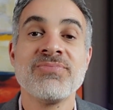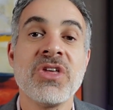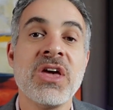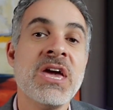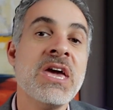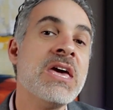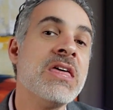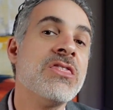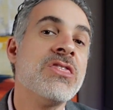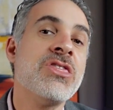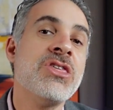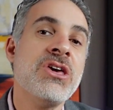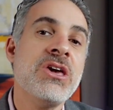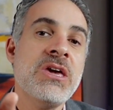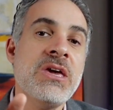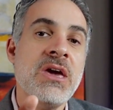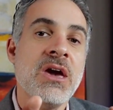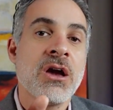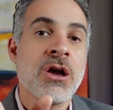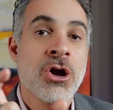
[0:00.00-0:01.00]
In
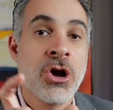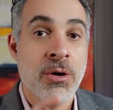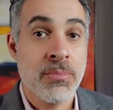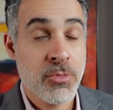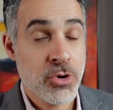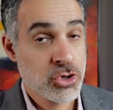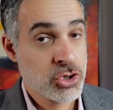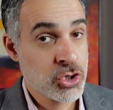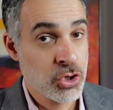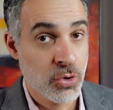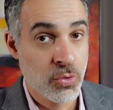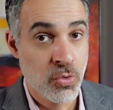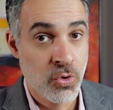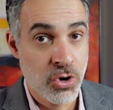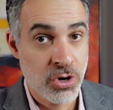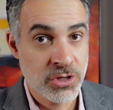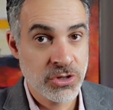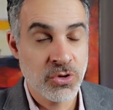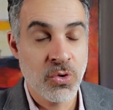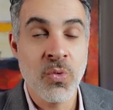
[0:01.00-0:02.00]
the commercial
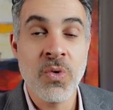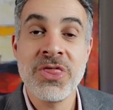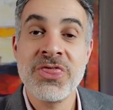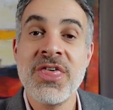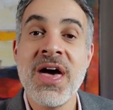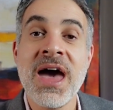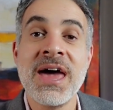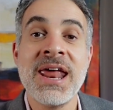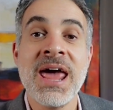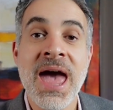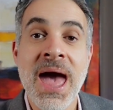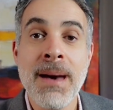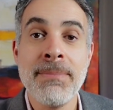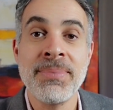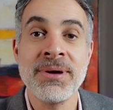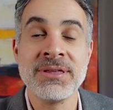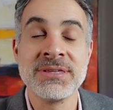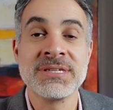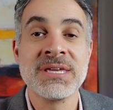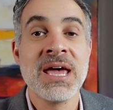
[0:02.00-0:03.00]
world, when that
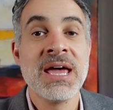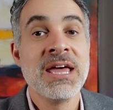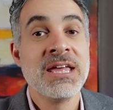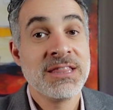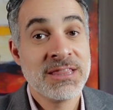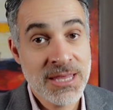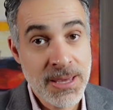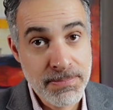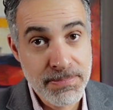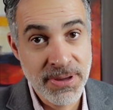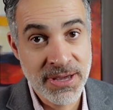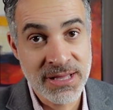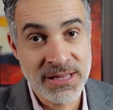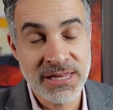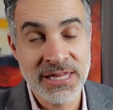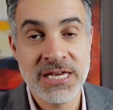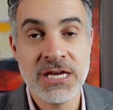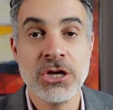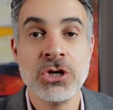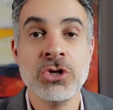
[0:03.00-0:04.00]
happens,
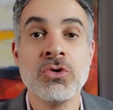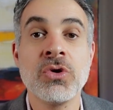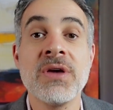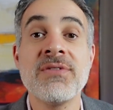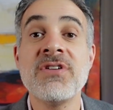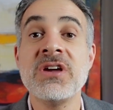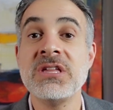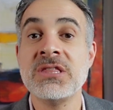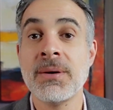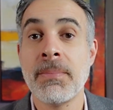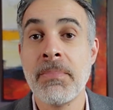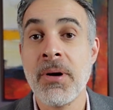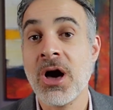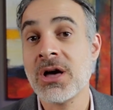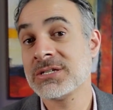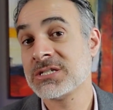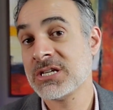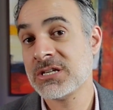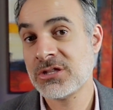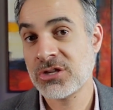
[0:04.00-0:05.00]
typically you give a
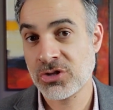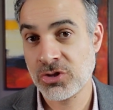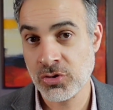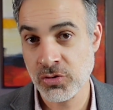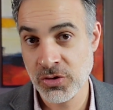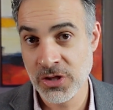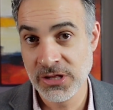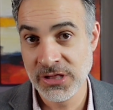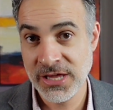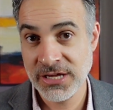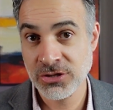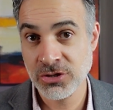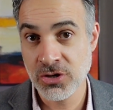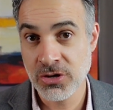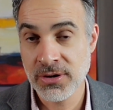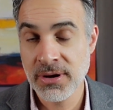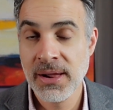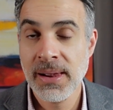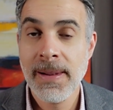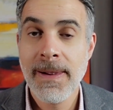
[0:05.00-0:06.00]
deposit to the
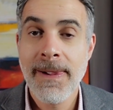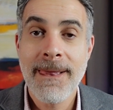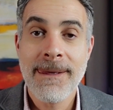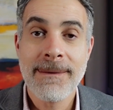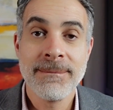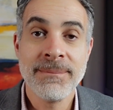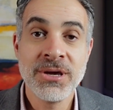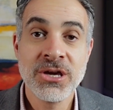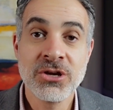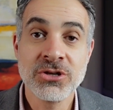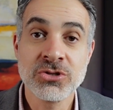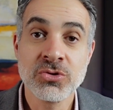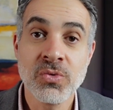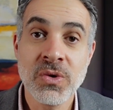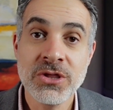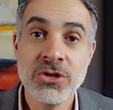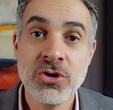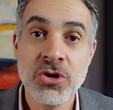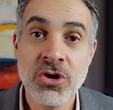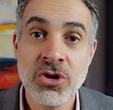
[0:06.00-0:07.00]
lender, because
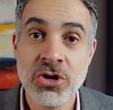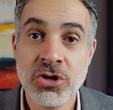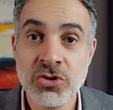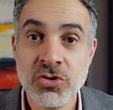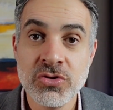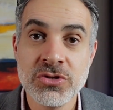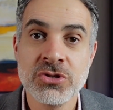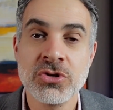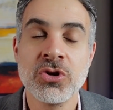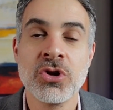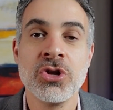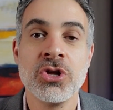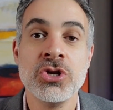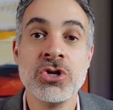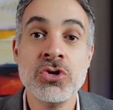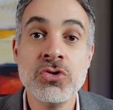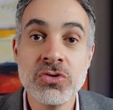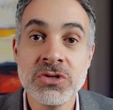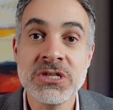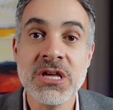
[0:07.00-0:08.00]
what they're going to do is they're going to
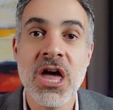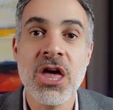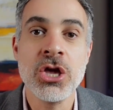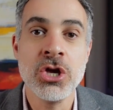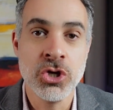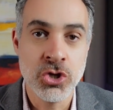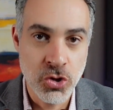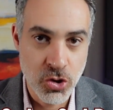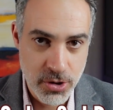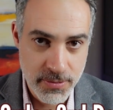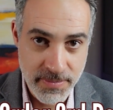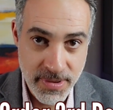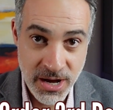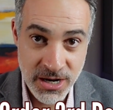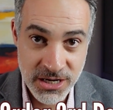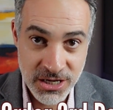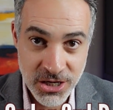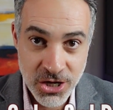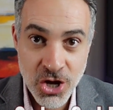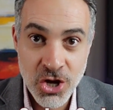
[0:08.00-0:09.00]
use your
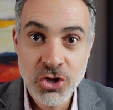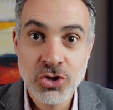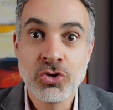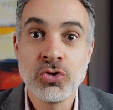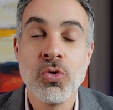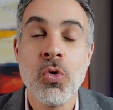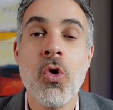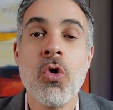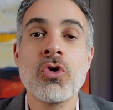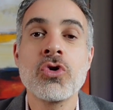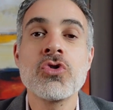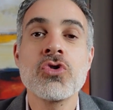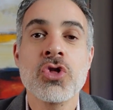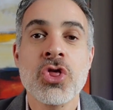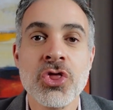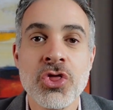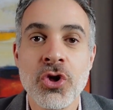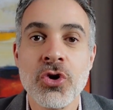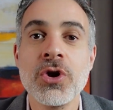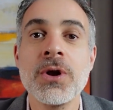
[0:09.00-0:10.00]
money to order
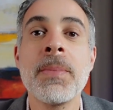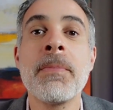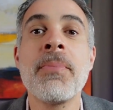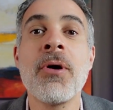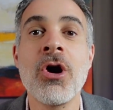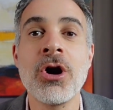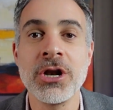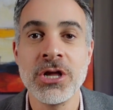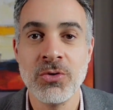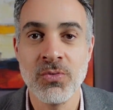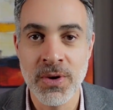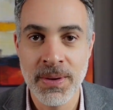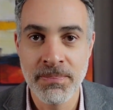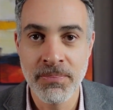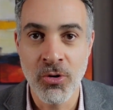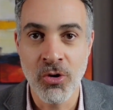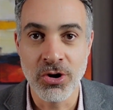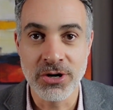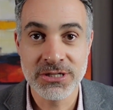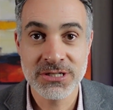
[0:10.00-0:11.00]
third-party
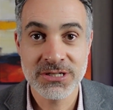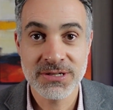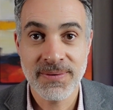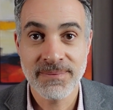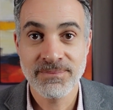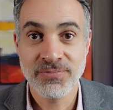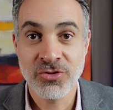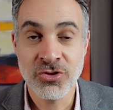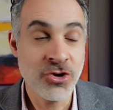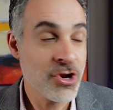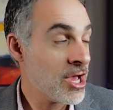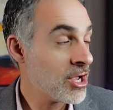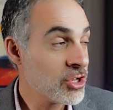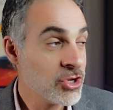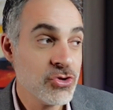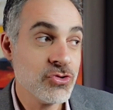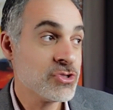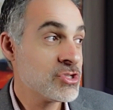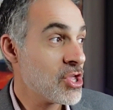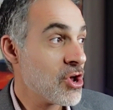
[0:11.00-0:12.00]
reports. They're not going to
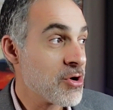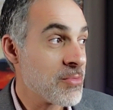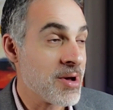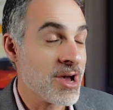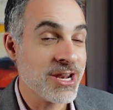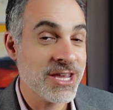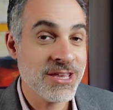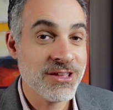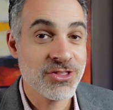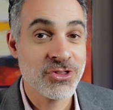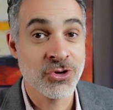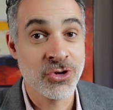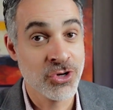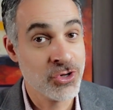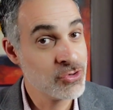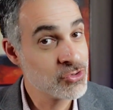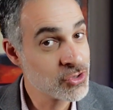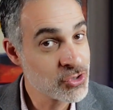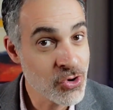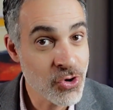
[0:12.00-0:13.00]
use their money, they're going to
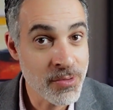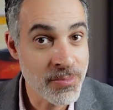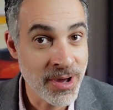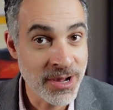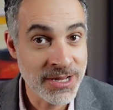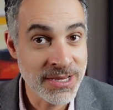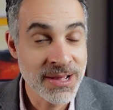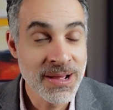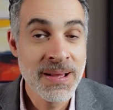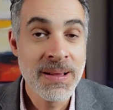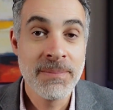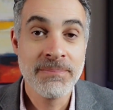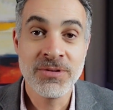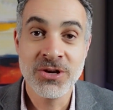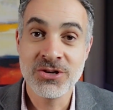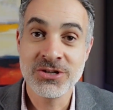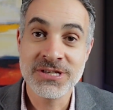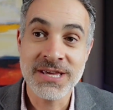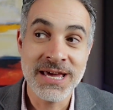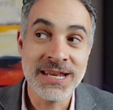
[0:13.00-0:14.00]
use your money,
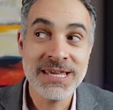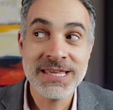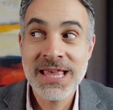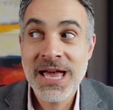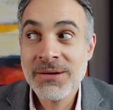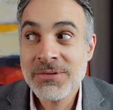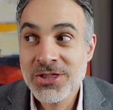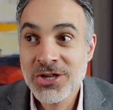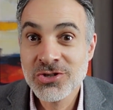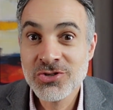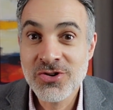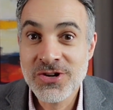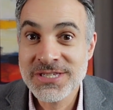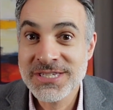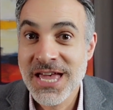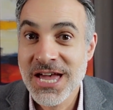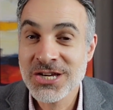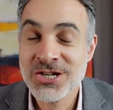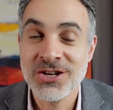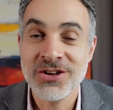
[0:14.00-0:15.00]
because anytime in the
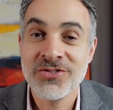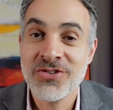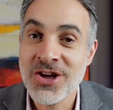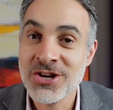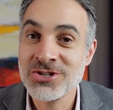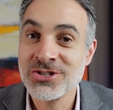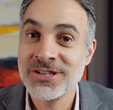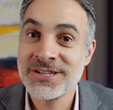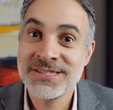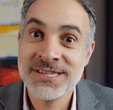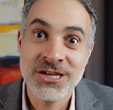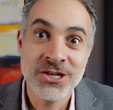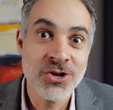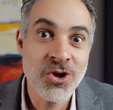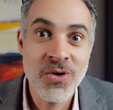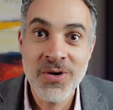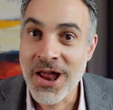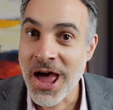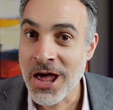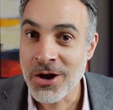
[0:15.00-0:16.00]
transaction, if you actually say, you
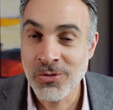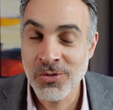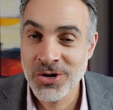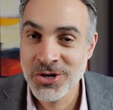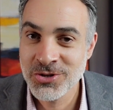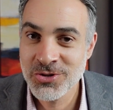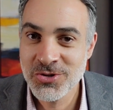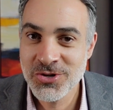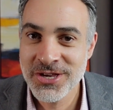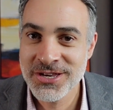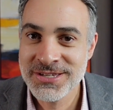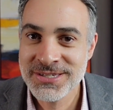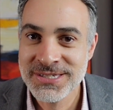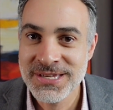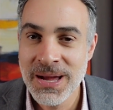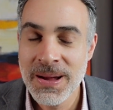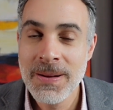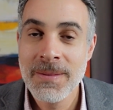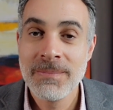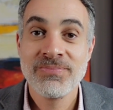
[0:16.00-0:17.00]
know what, I don't want to do this,
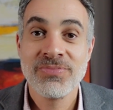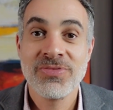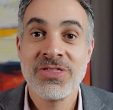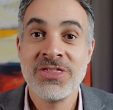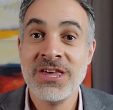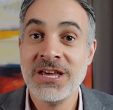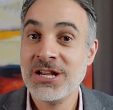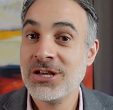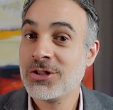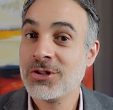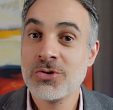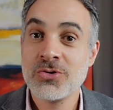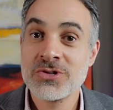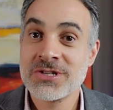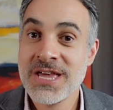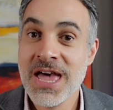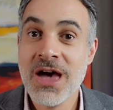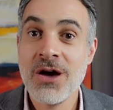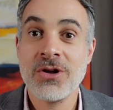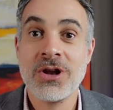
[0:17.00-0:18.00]
they didn't lose
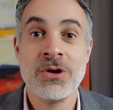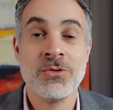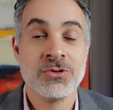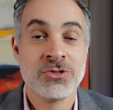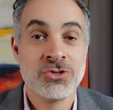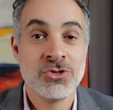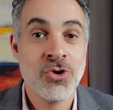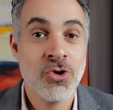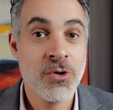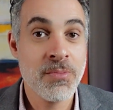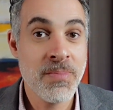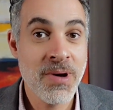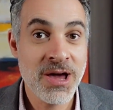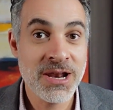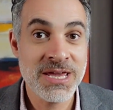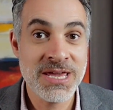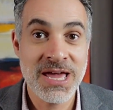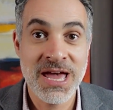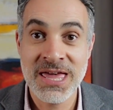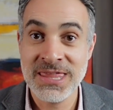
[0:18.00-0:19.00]
out, it was your
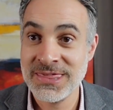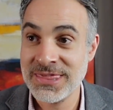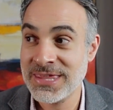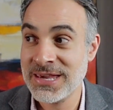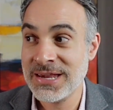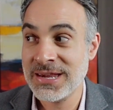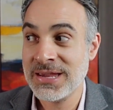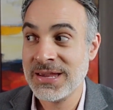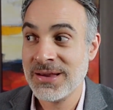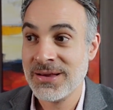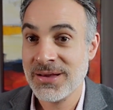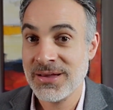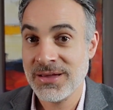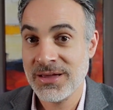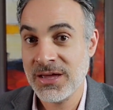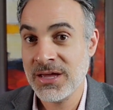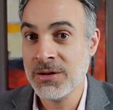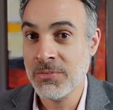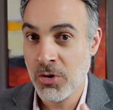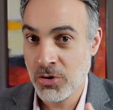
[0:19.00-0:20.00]
money, and they,
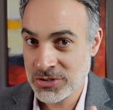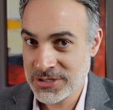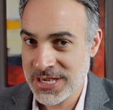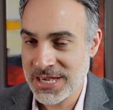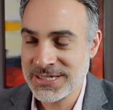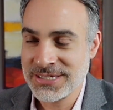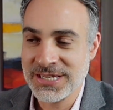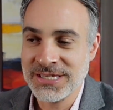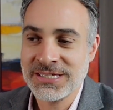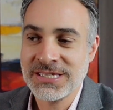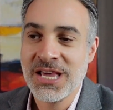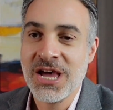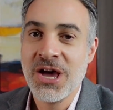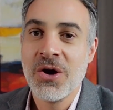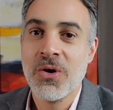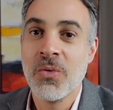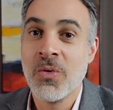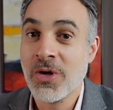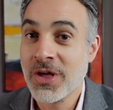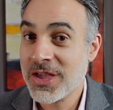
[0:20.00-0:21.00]
in most cases,
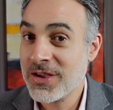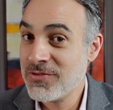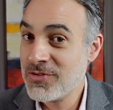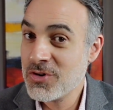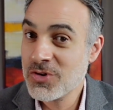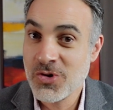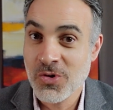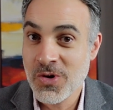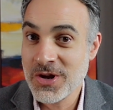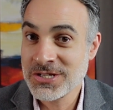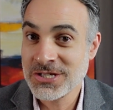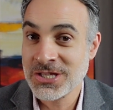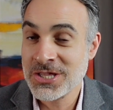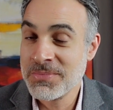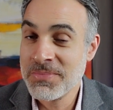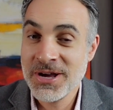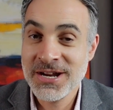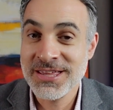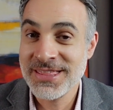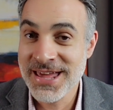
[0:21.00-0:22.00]
will give you the rest of the
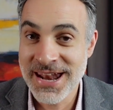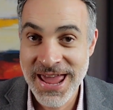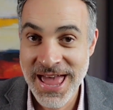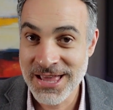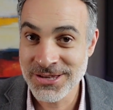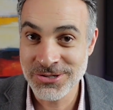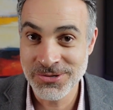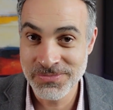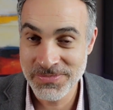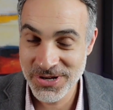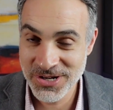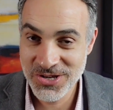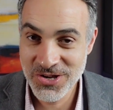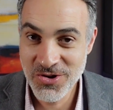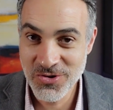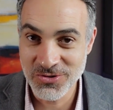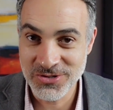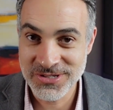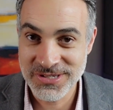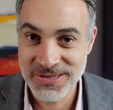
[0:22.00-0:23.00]
money that hasn't been
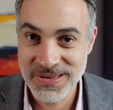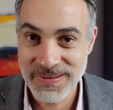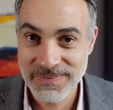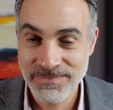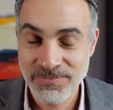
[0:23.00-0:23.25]
used.